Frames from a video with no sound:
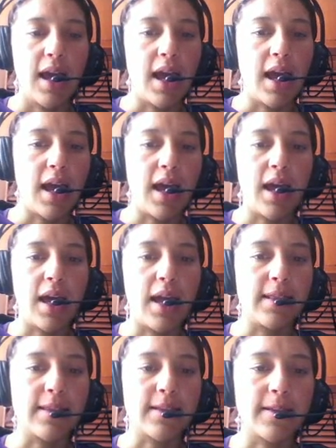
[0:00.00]

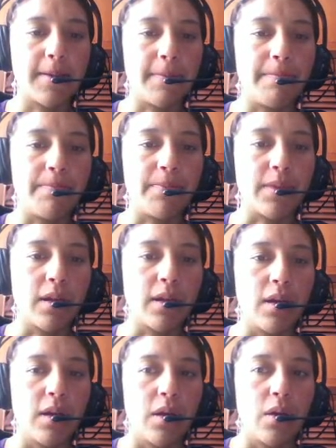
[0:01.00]
and
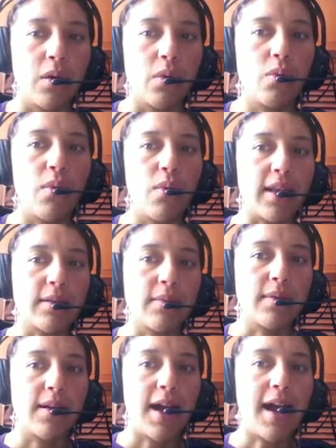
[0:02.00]
what
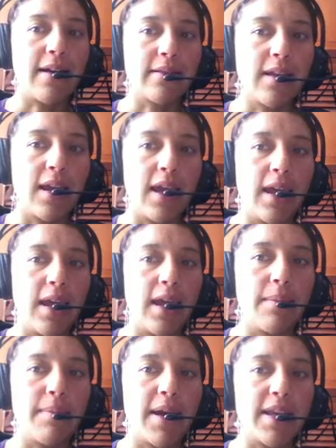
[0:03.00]

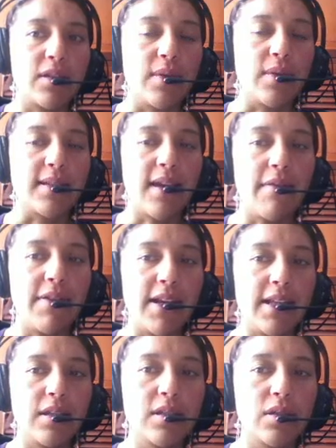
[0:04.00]
are my students'
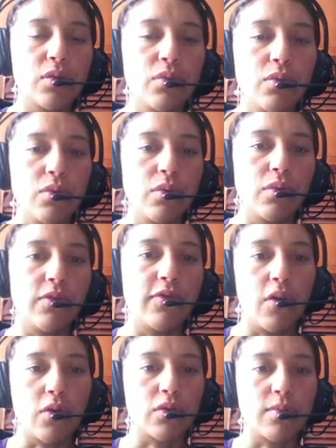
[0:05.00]
abilities to
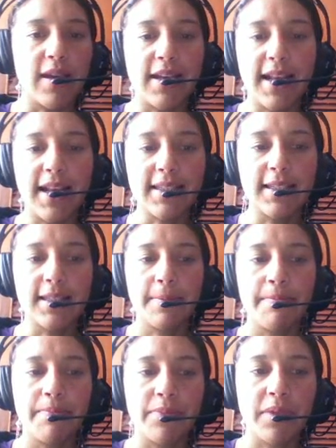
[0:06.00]
focus my classes.
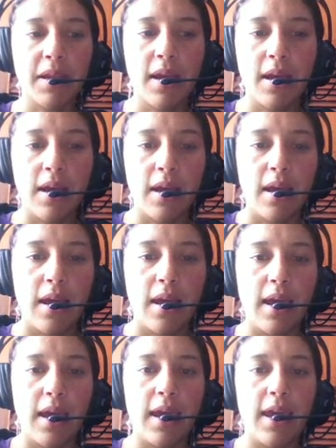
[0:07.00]

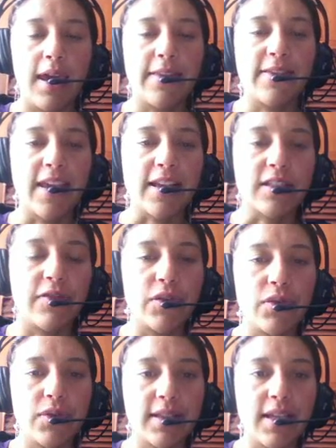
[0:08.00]
Thanks for
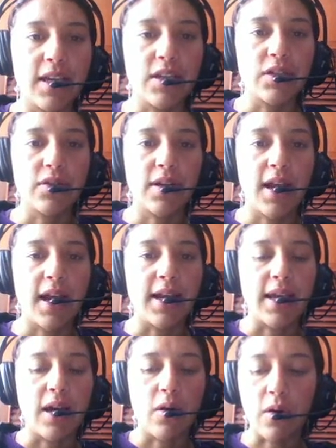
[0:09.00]
your attention, and
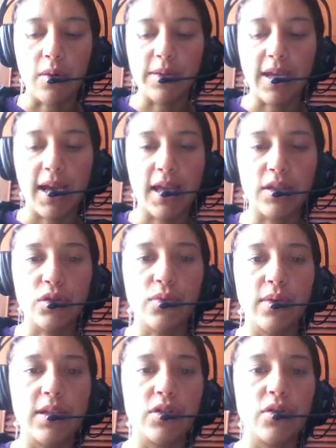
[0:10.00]
I hope that
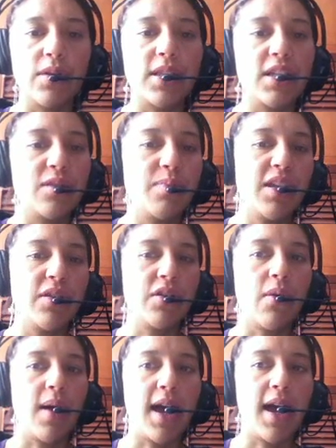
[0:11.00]
you enjoyed this
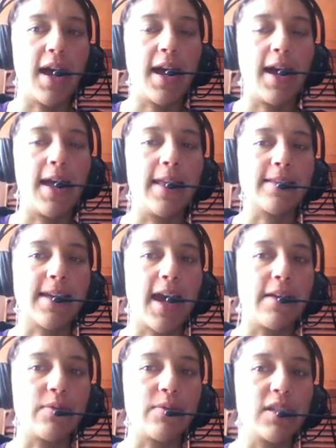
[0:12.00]
video and
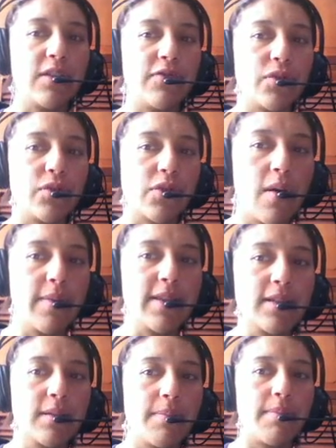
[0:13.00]
I received your
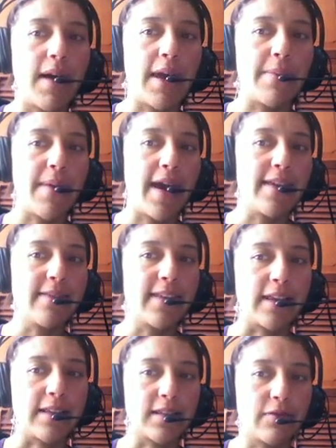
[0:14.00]
comments. Bye bye.
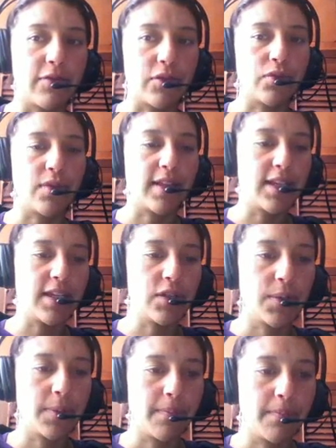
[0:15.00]
Thanks for your
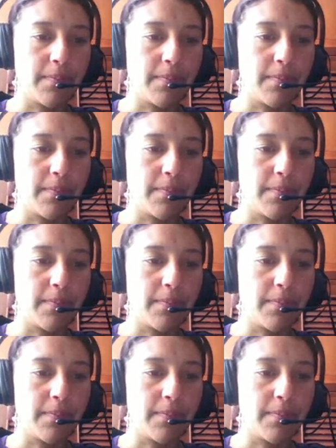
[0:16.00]
attention.